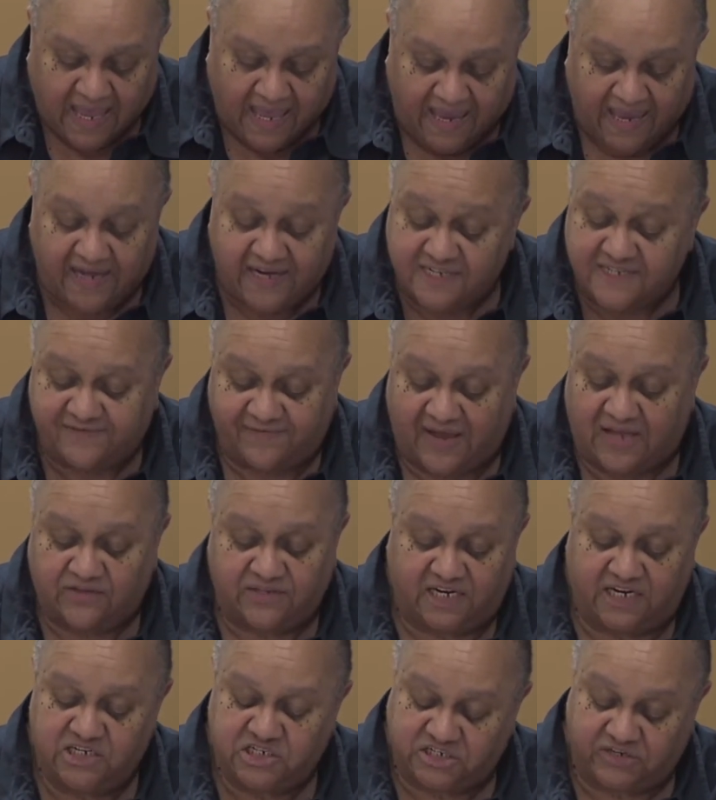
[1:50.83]
and its
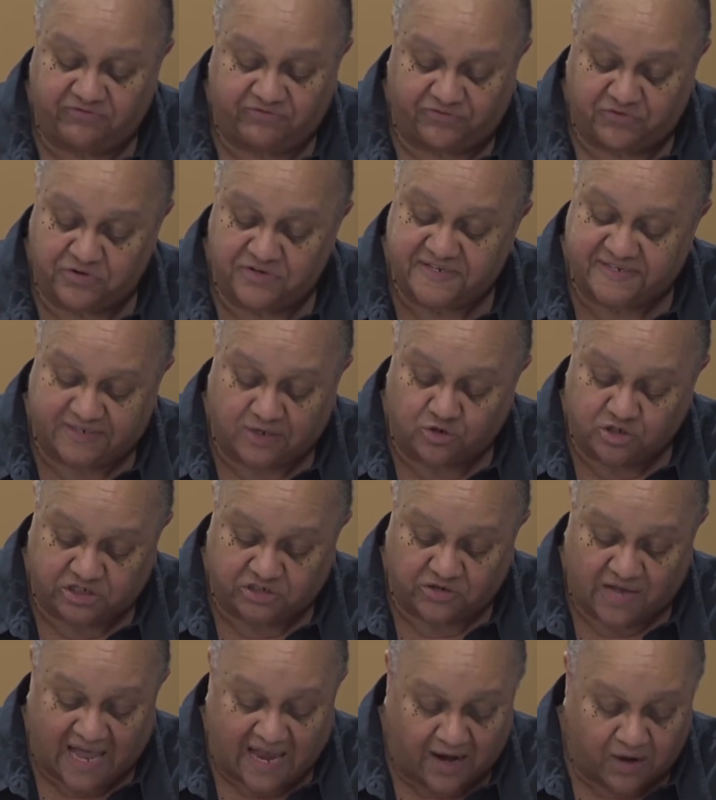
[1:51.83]
foundation for a
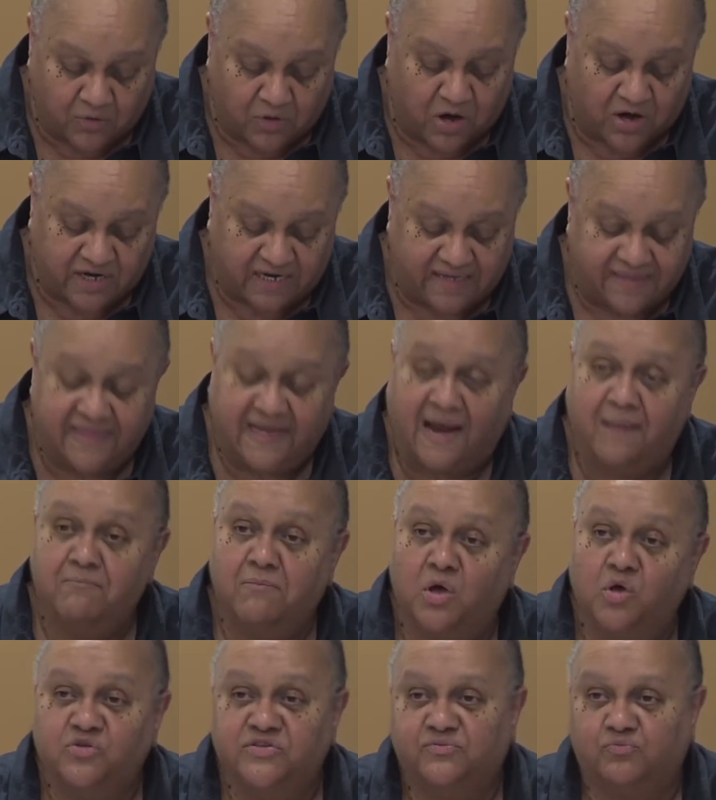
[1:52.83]
social hierarchy that I
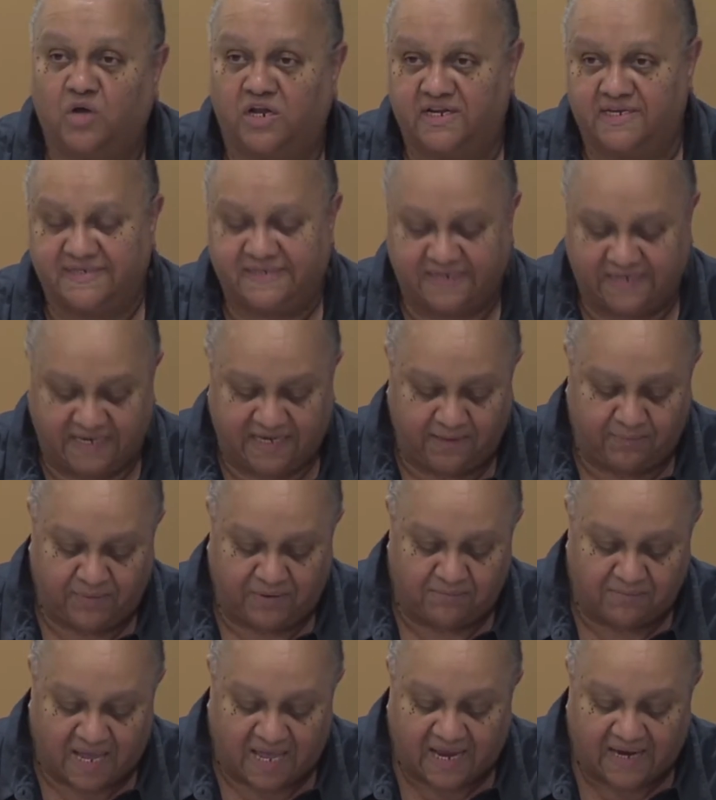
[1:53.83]
most want us to keep
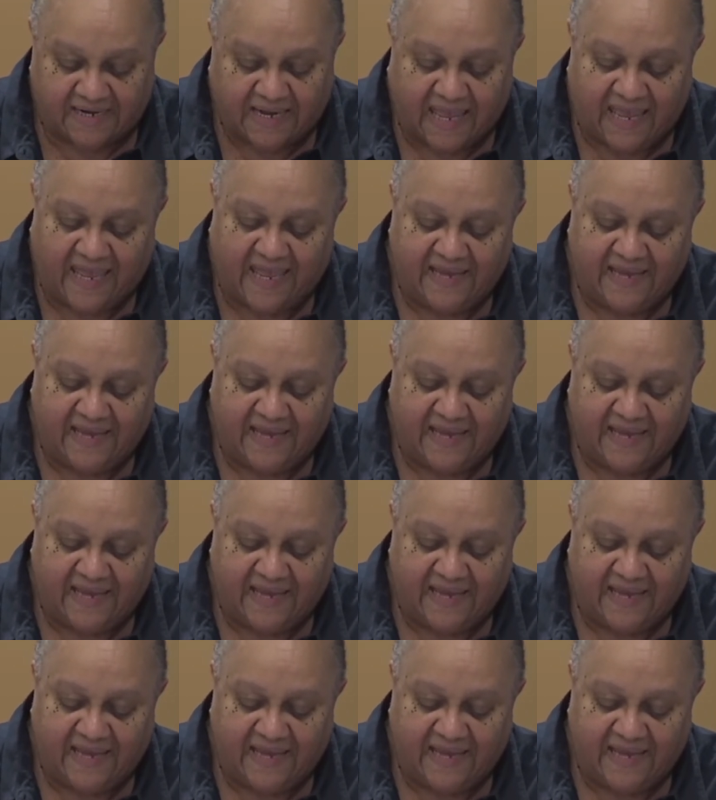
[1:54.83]
in mind,